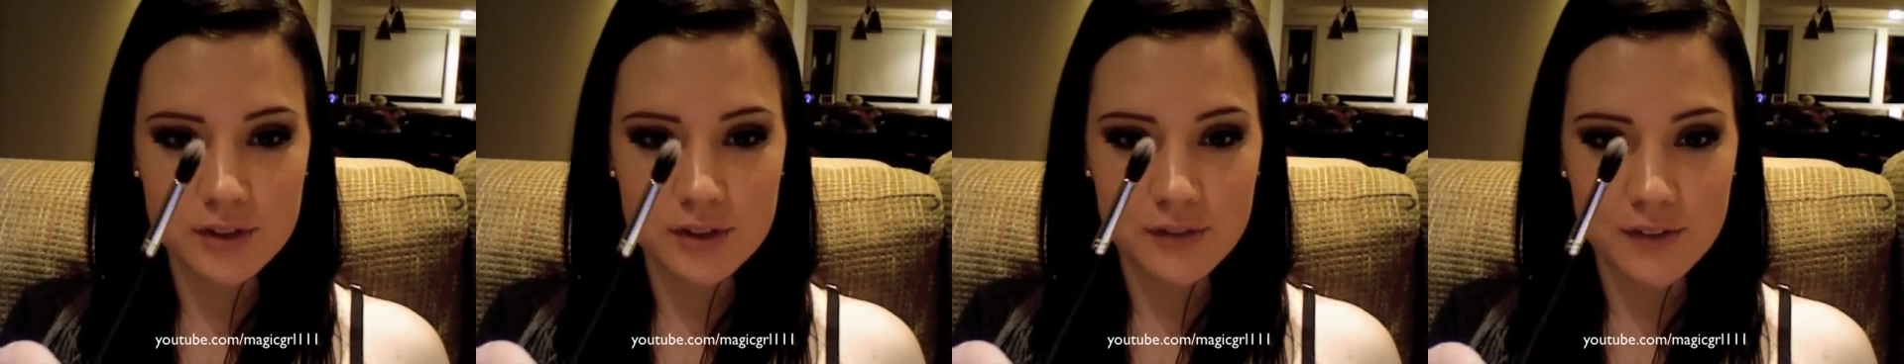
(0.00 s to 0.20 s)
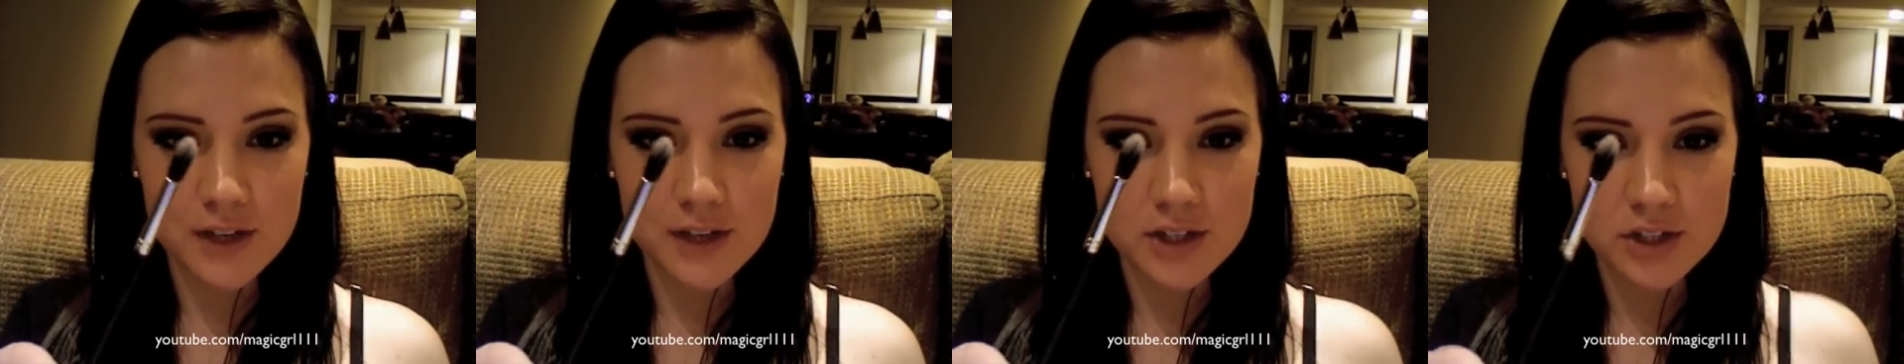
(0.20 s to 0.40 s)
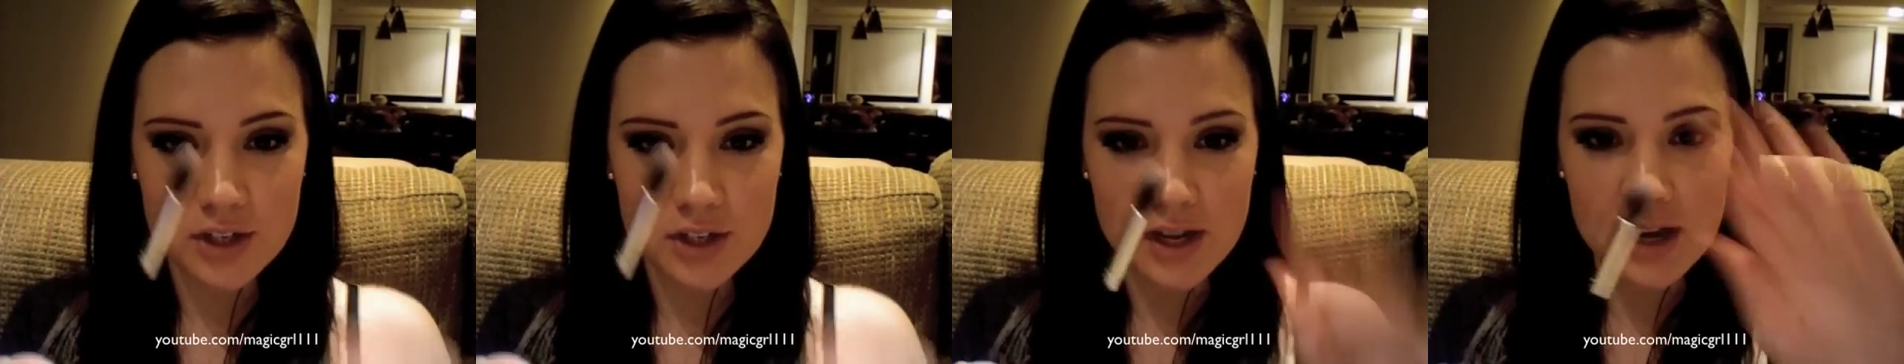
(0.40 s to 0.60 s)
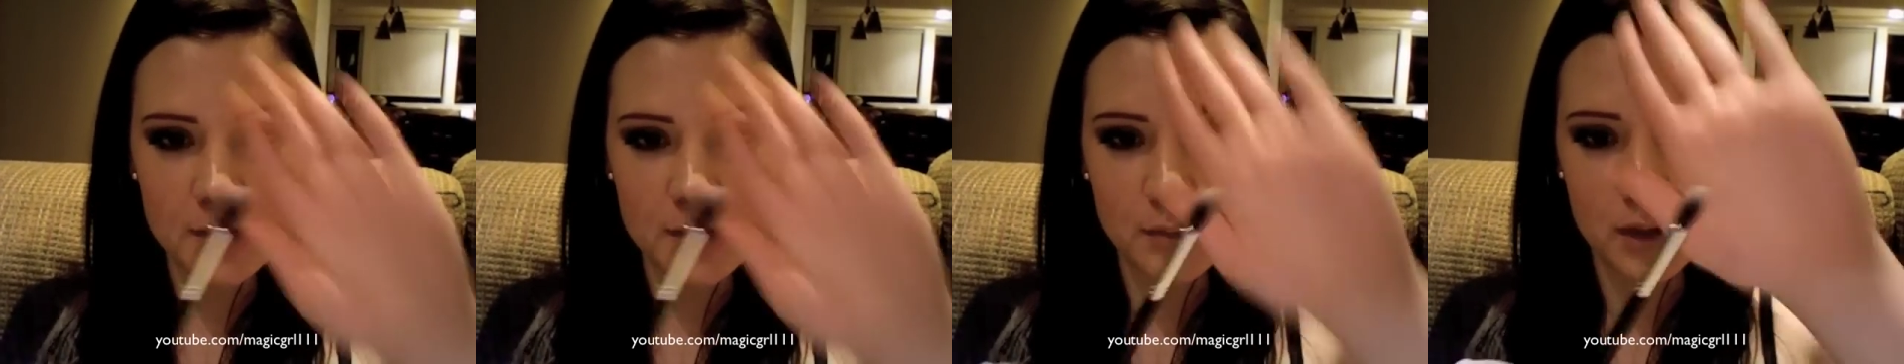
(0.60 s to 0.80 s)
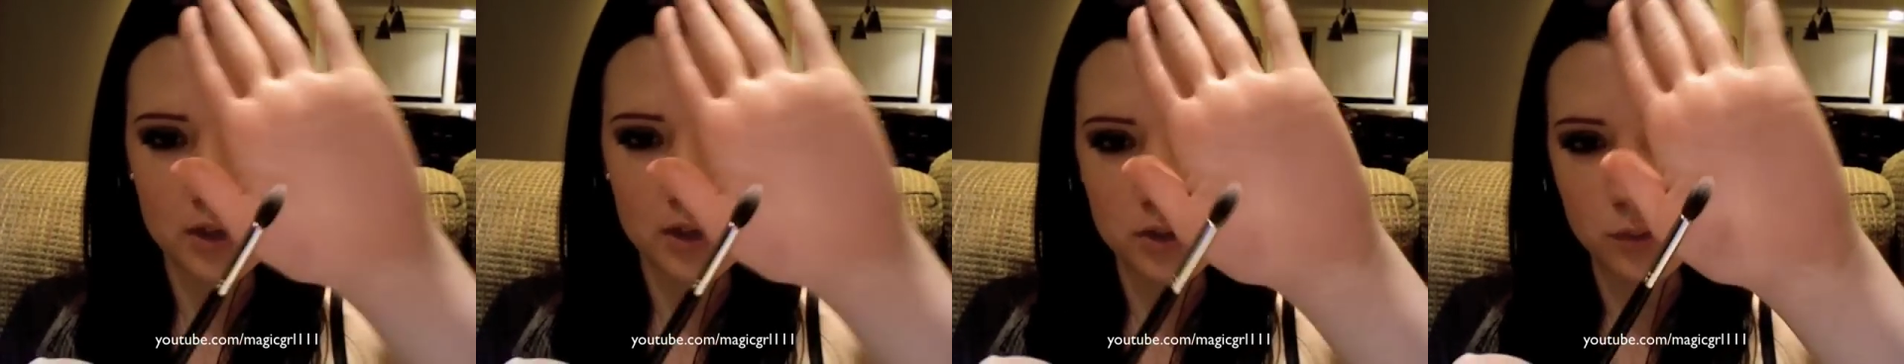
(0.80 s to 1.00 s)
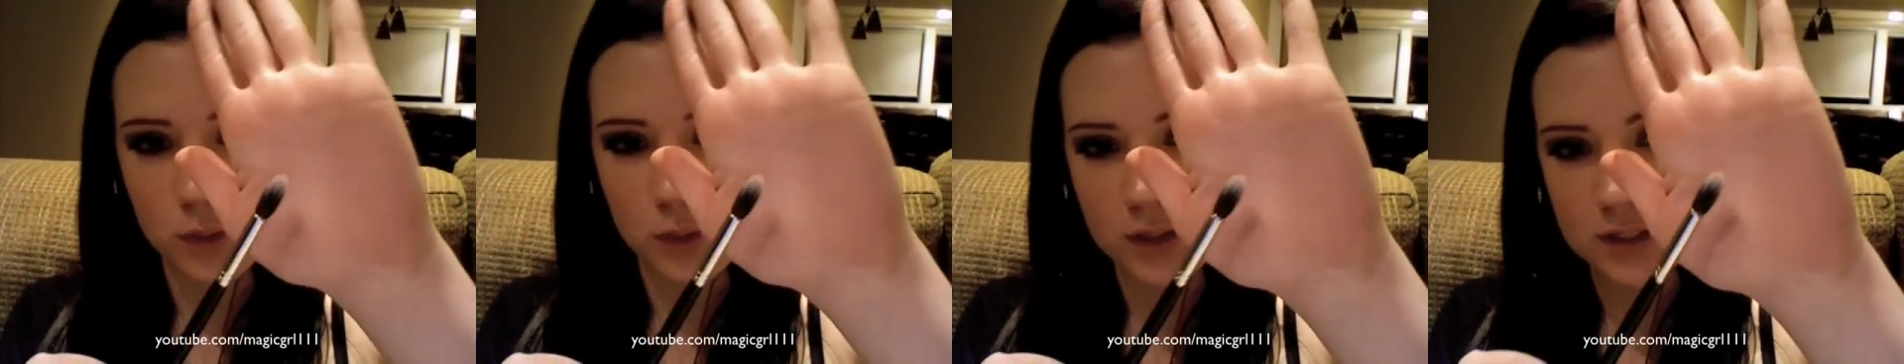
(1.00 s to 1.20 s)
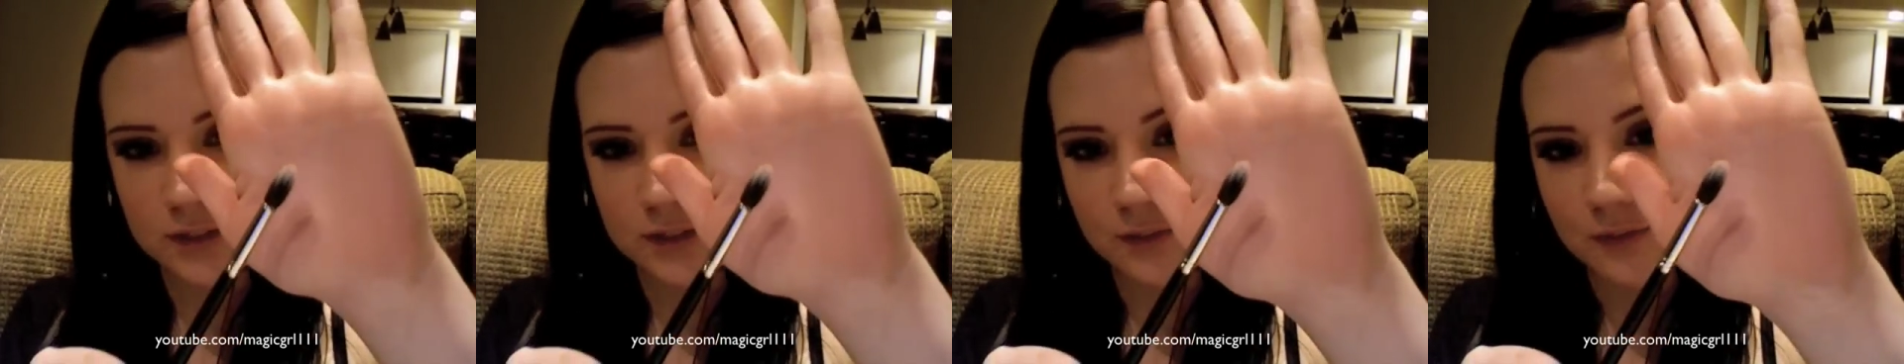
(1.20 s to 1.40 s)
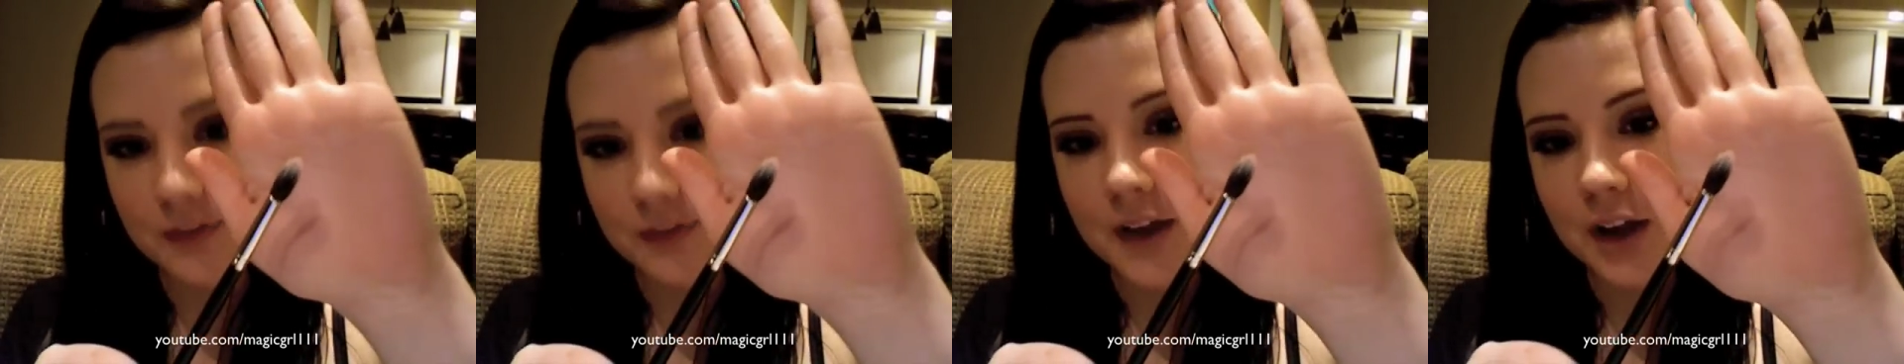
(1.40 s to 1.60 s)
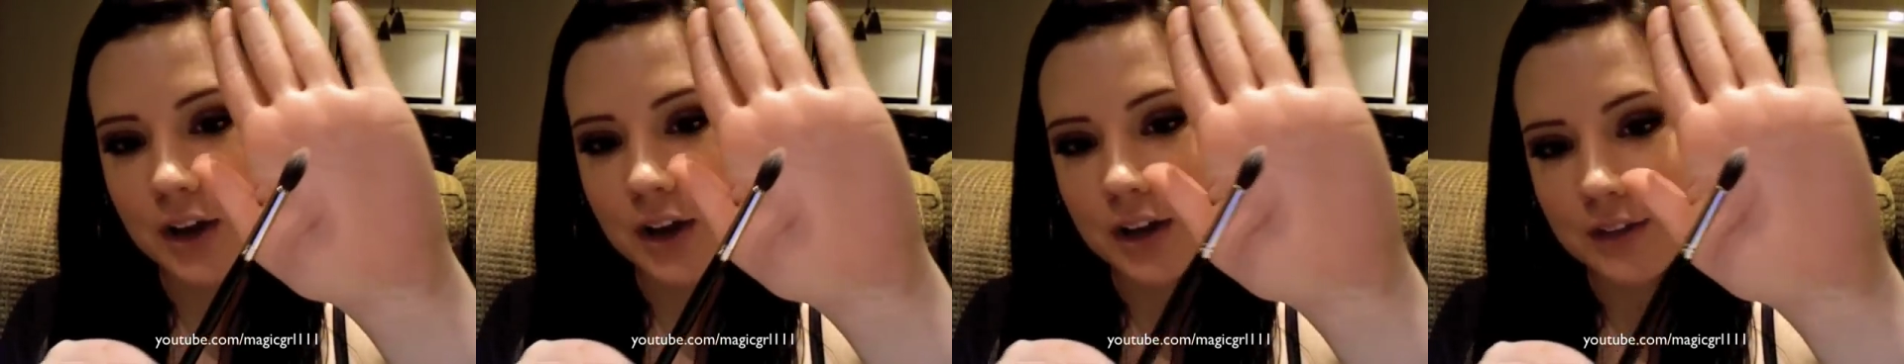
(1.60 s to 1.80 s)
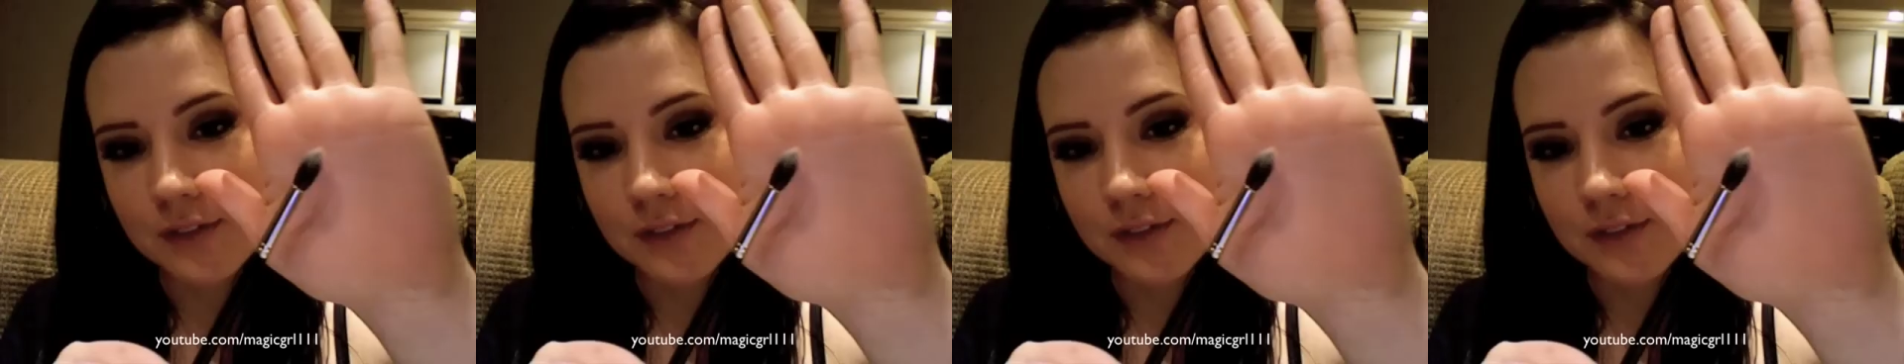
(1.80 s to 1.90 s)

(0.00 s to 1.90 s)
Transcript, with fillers: the finishing eye brush, works very,